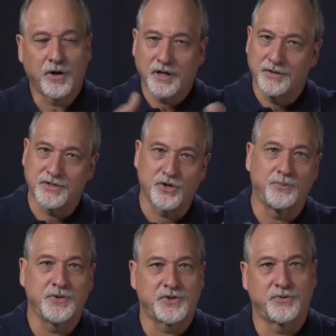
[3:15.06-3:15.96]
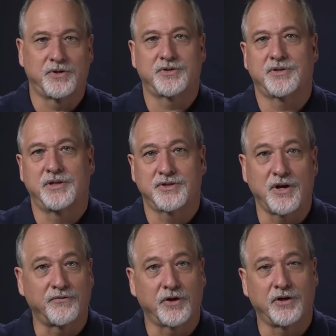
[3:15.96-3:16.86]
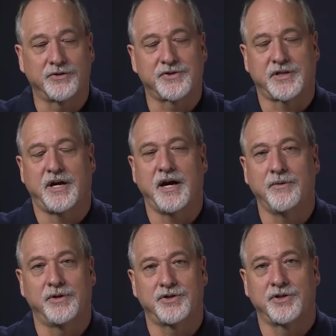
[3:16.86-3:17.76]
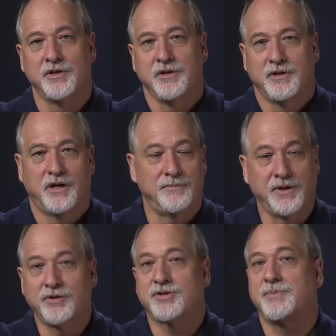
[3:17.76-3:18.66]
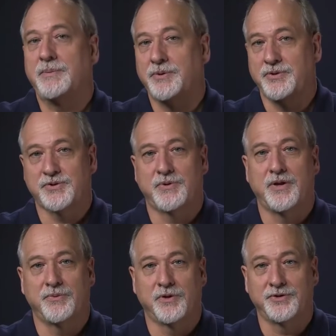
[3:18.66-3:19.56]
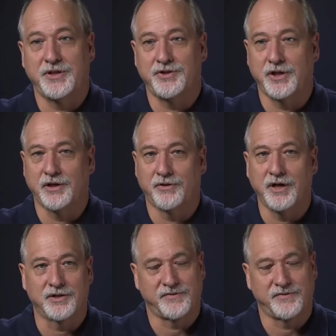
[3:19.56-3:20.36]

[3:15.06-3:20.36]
work on this open source software called Sakai, which millions of people use around the world teaching and learning.